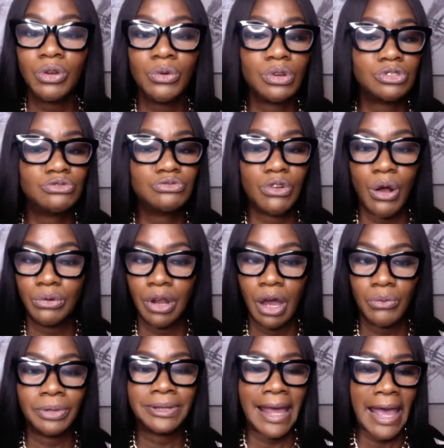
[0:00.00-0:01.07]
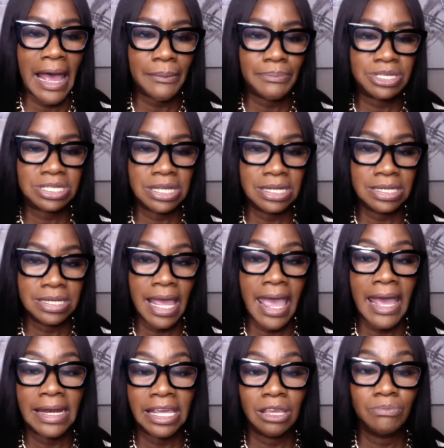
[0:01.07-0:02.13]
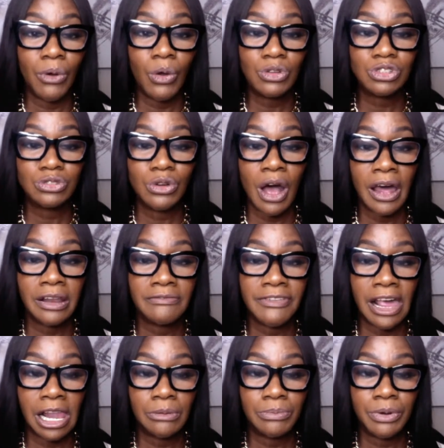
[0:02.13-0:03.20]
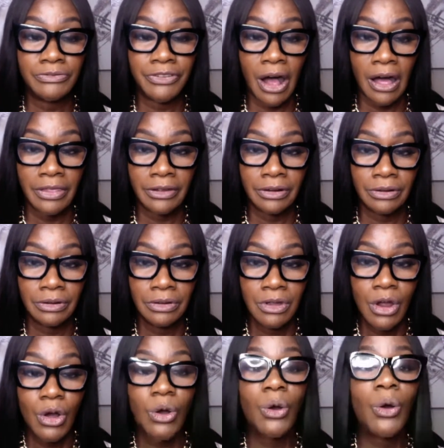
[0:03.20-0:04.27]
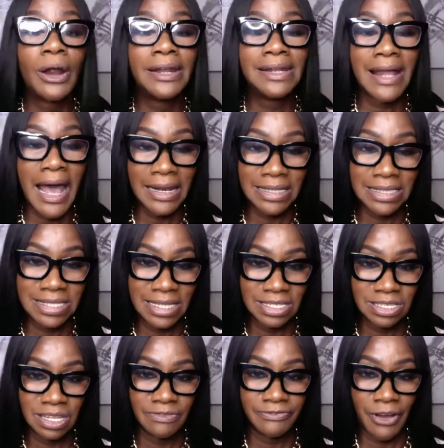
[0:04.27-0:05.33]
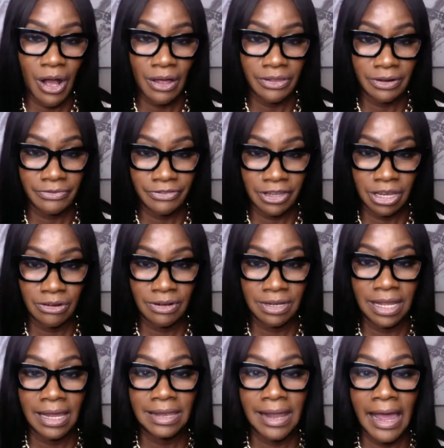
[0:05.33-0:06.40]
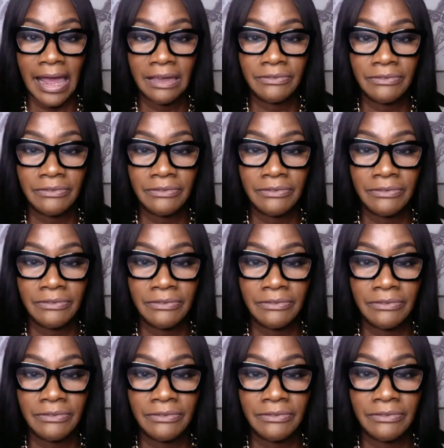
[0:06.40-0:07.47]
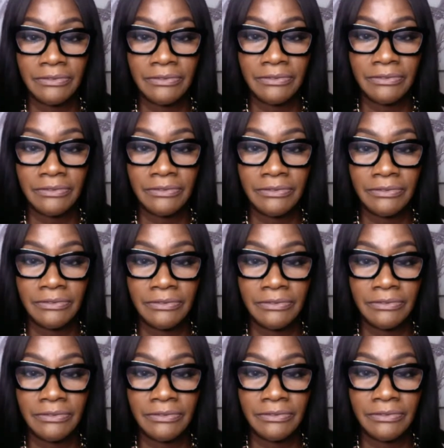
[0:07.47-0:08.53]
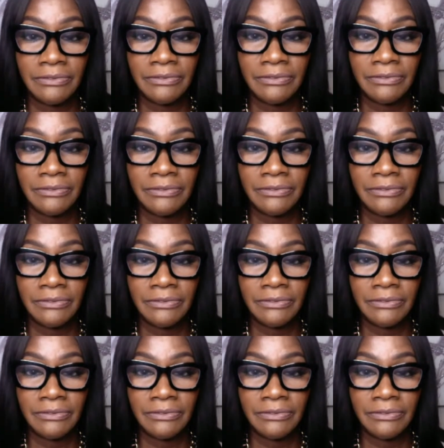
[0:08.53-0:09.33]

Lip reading: who has grown up with an absent and emotional unavailable father or a non-existent father figure in their life. So keep in mind what I said,